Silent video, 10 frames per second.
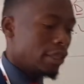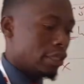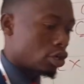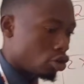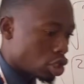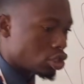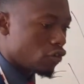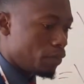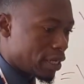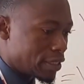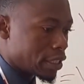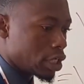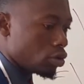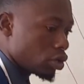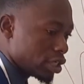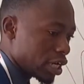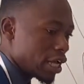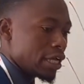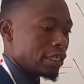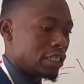the cost of placing an
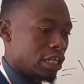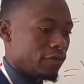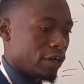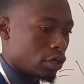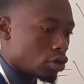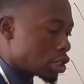order, delivery